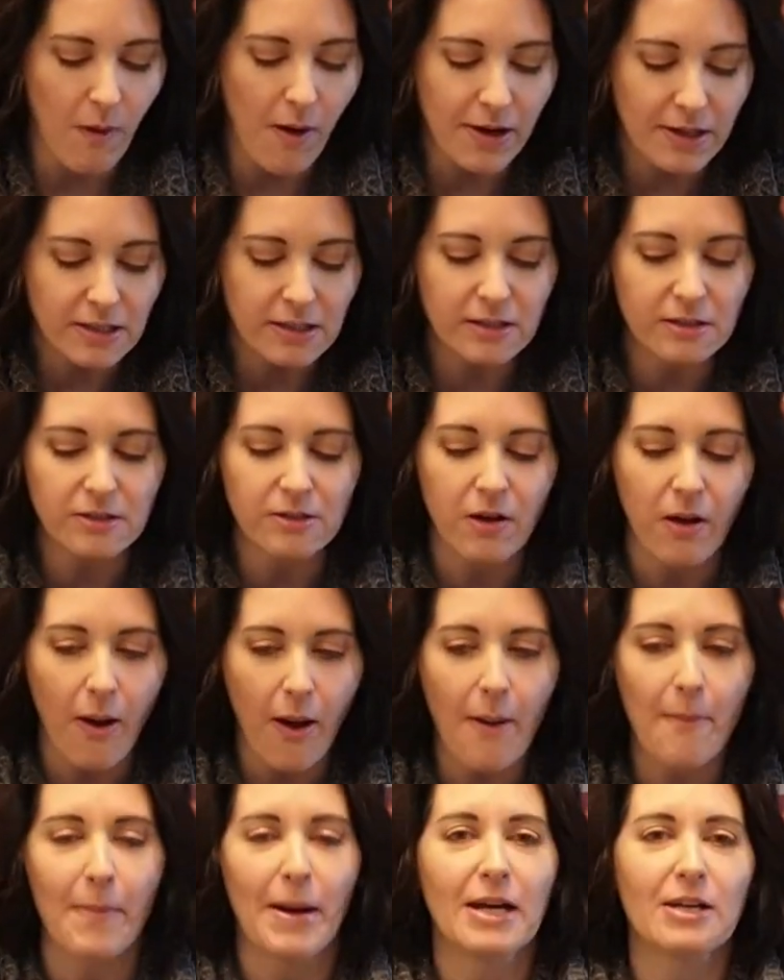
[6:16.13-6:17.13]
It is
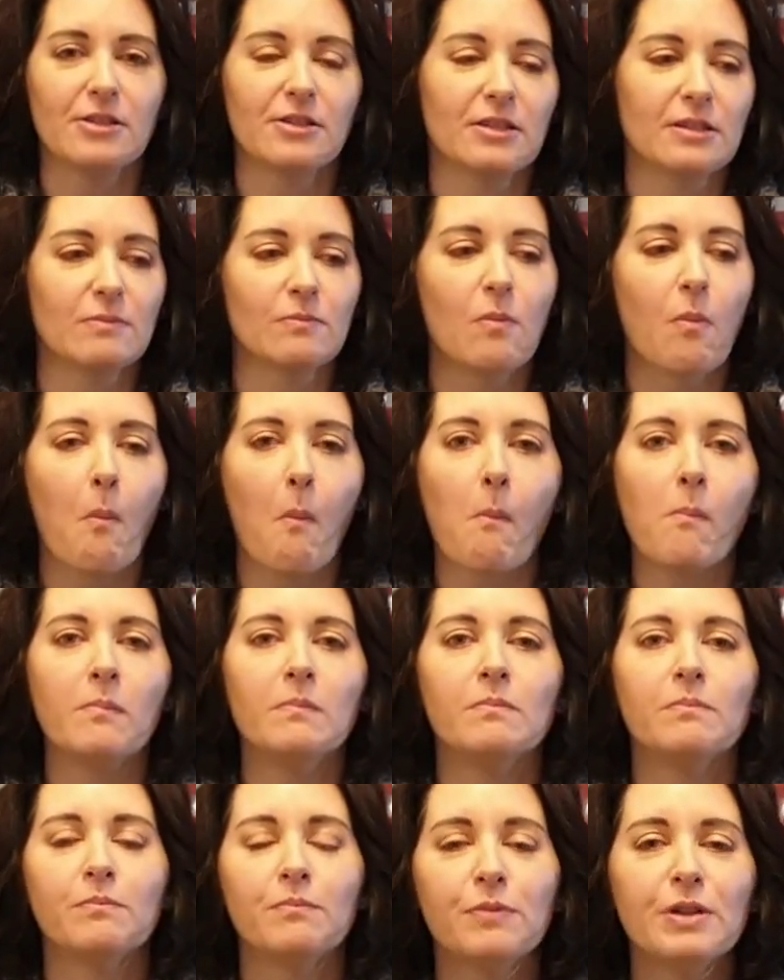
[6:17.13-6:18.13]
amazing.
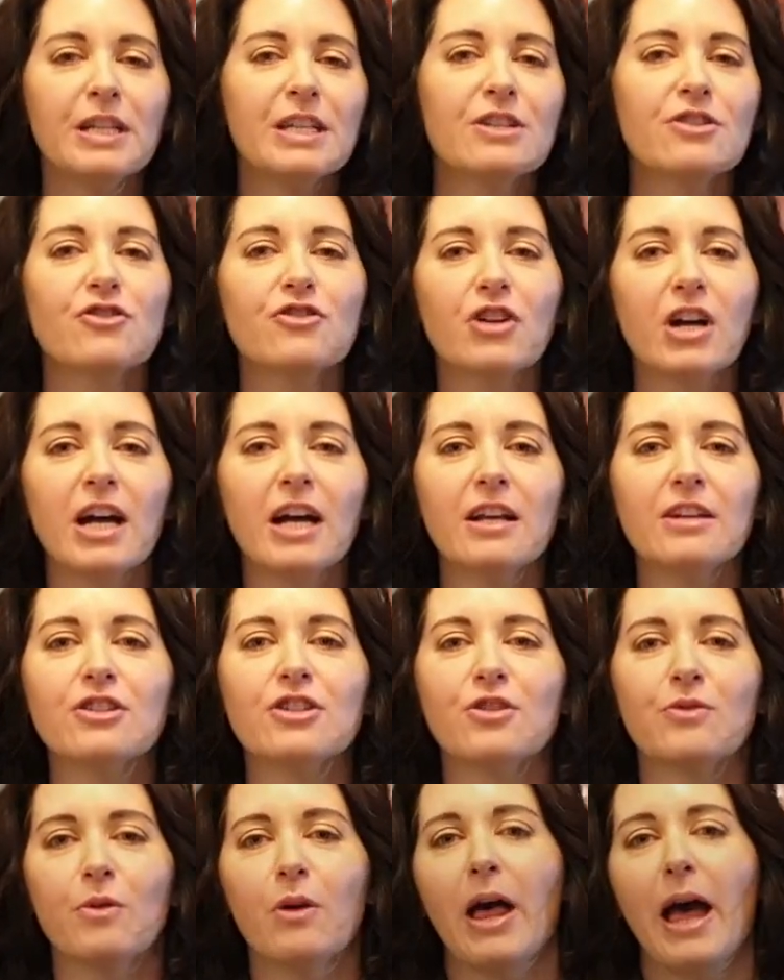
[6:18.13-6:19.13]
Please try
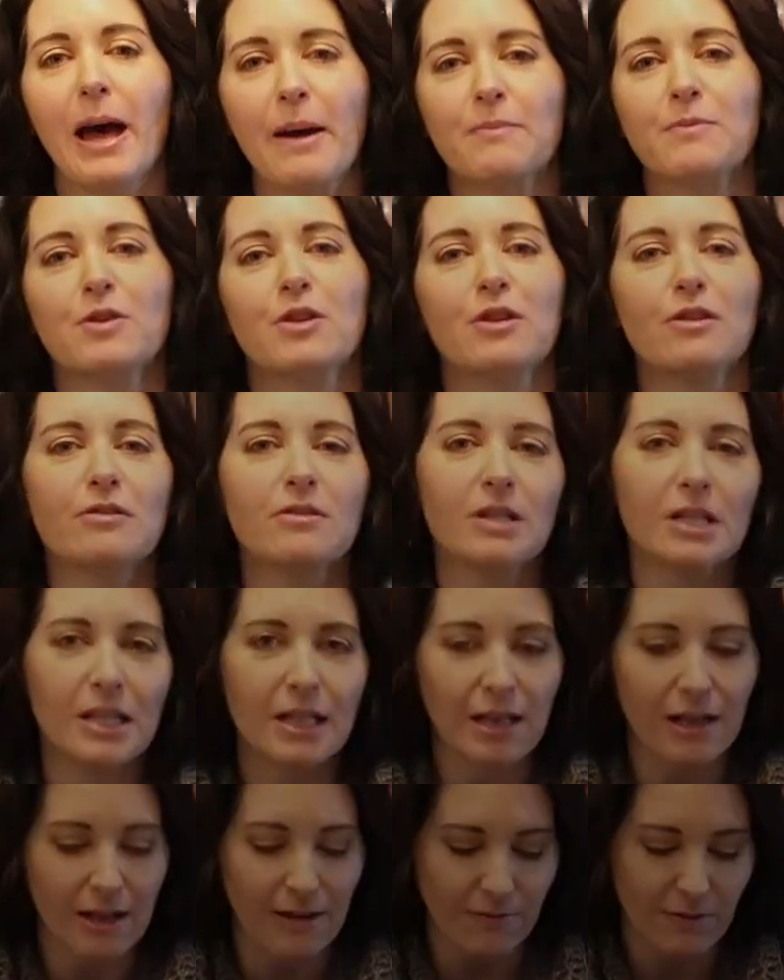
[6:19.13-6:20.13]
it, you will absolutely
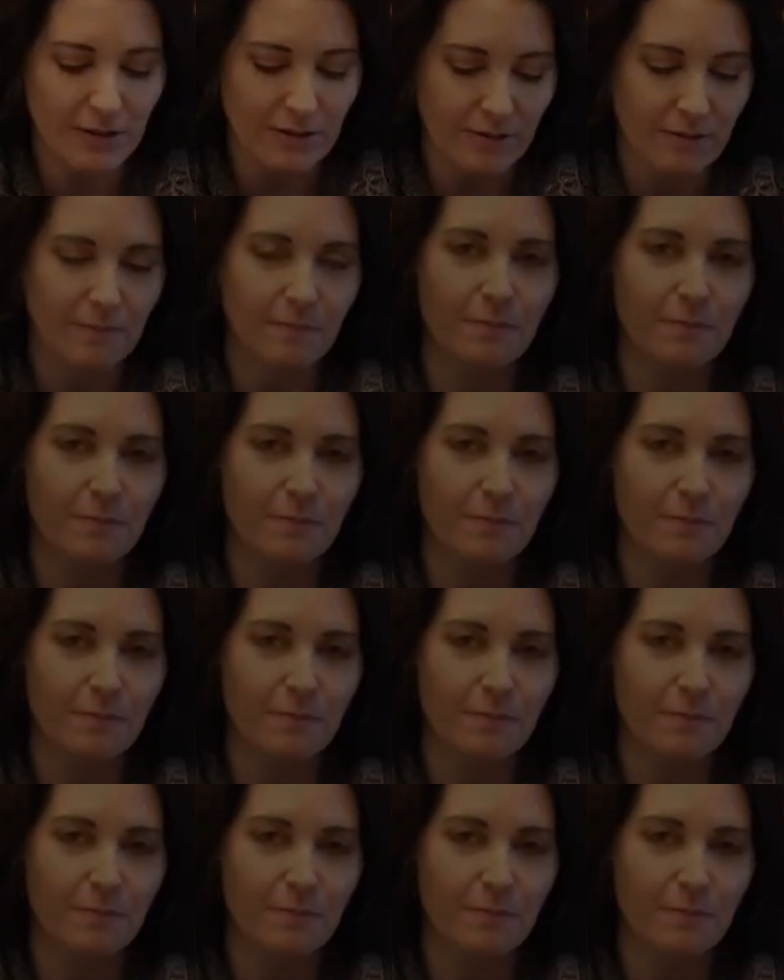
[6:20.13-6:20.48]
love it.